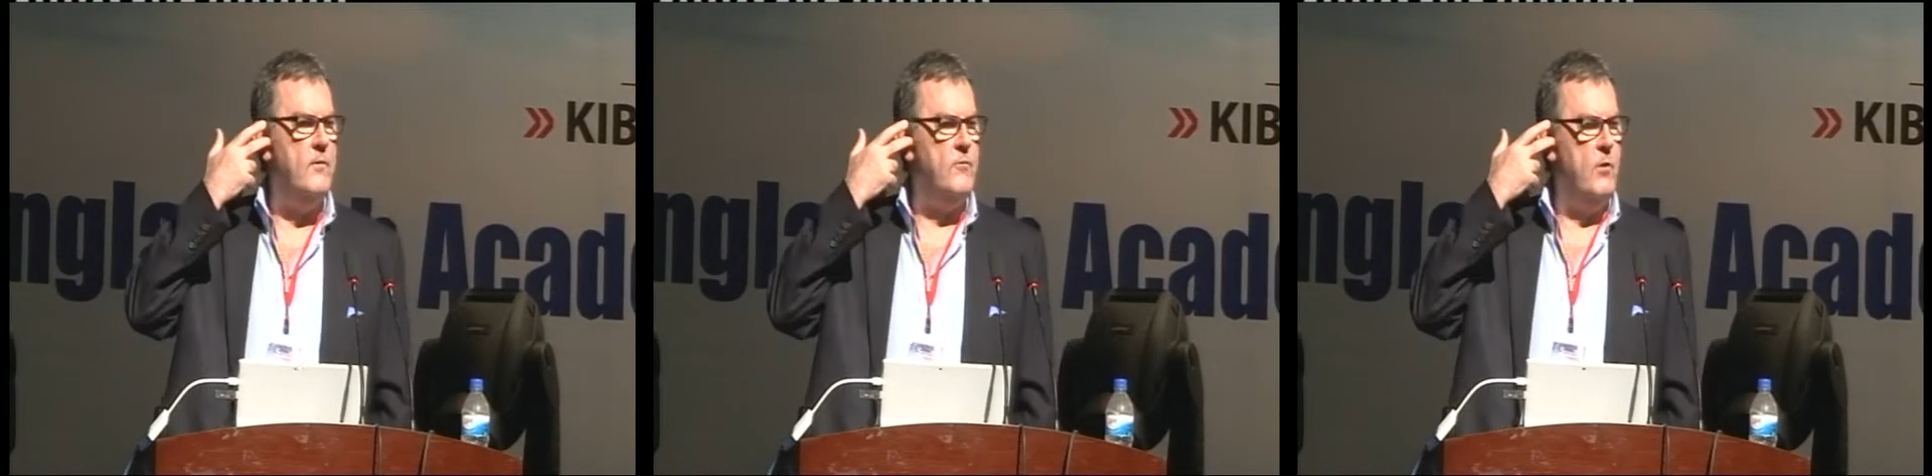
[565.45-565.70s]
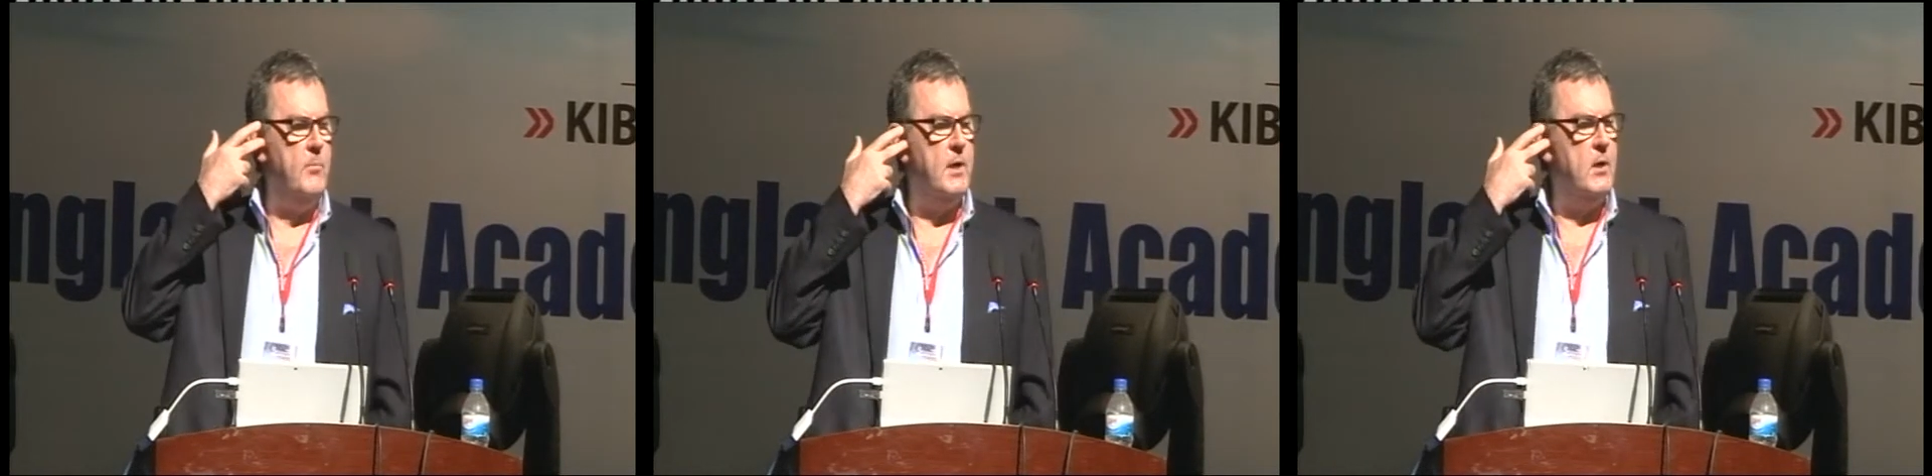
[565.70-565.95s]

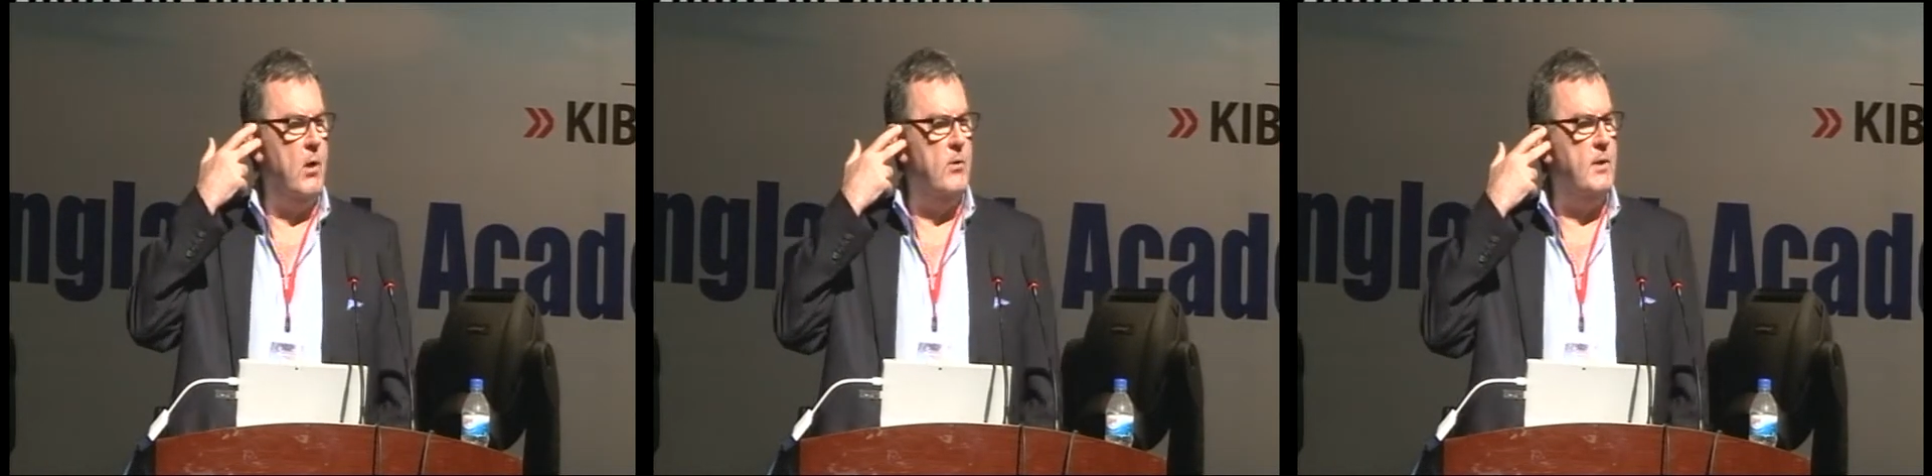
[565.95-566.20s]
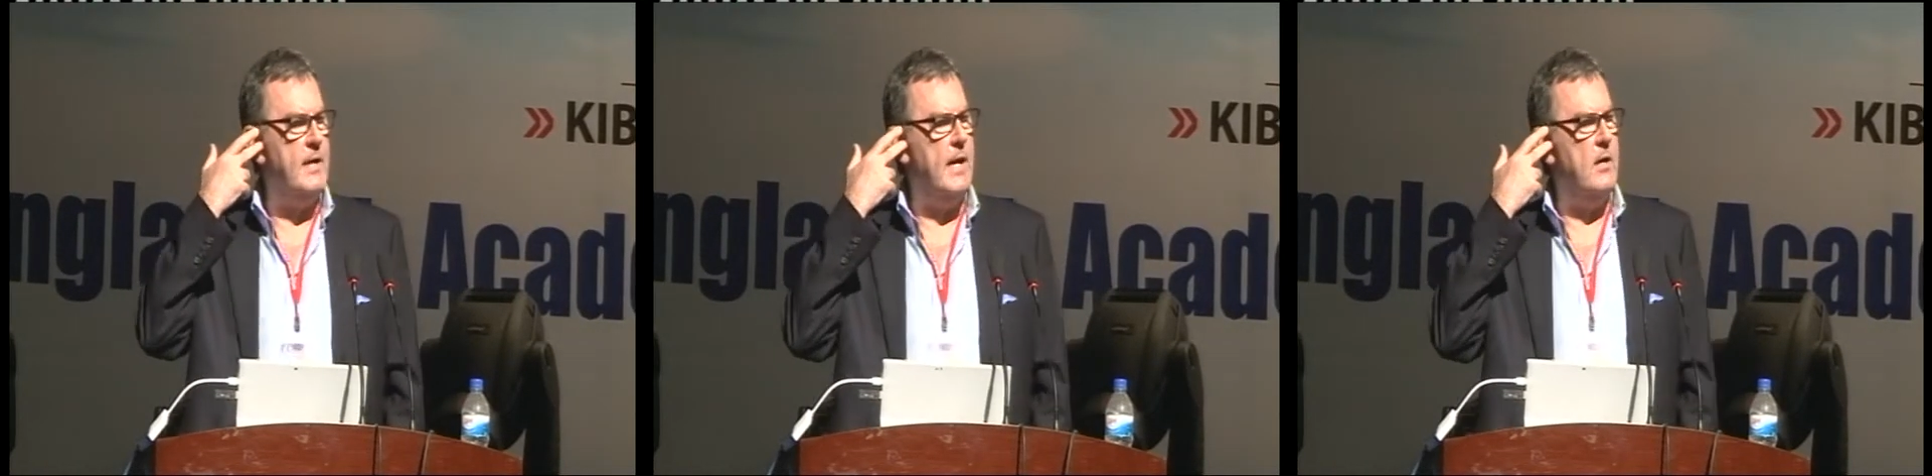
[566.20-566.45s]
from the
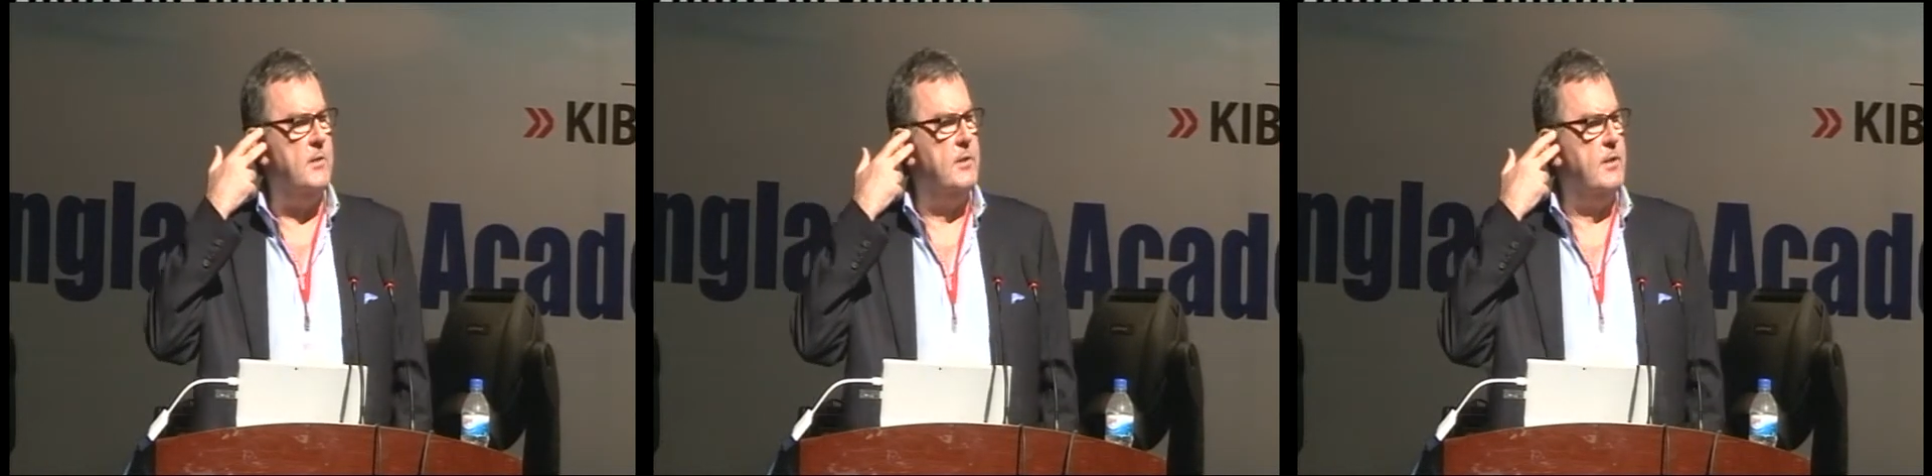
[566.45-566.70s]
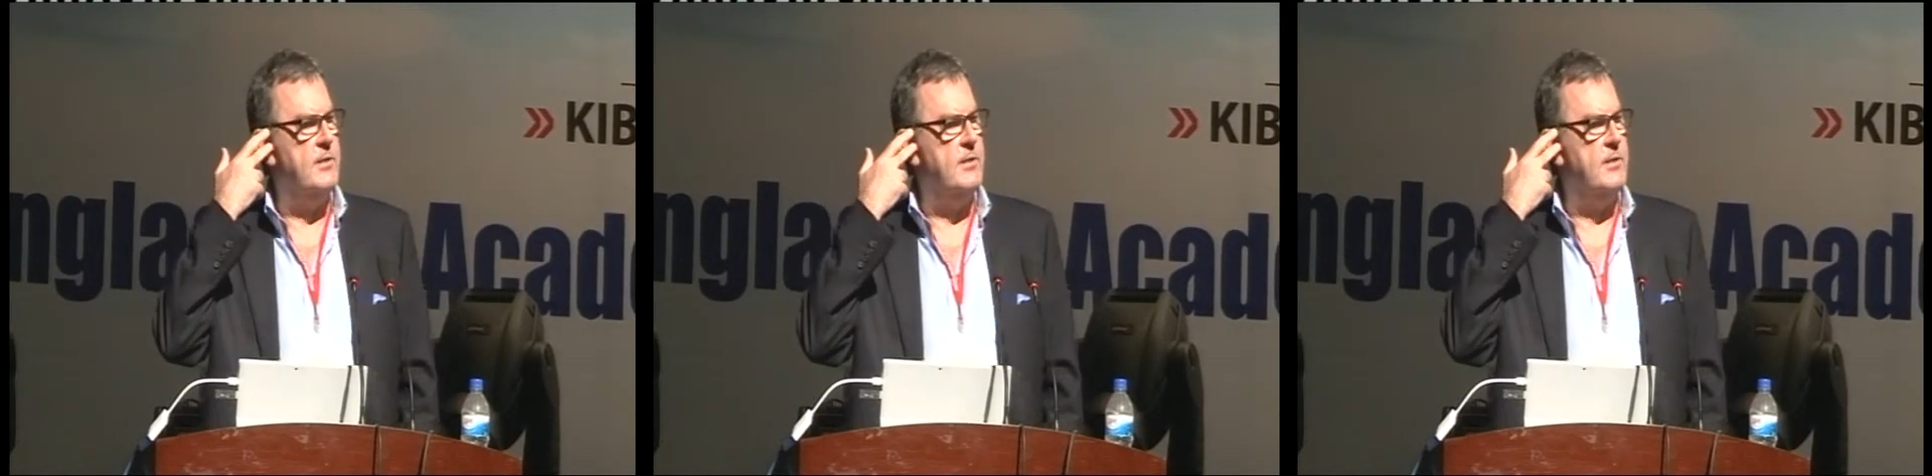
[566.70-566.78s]
condyles and the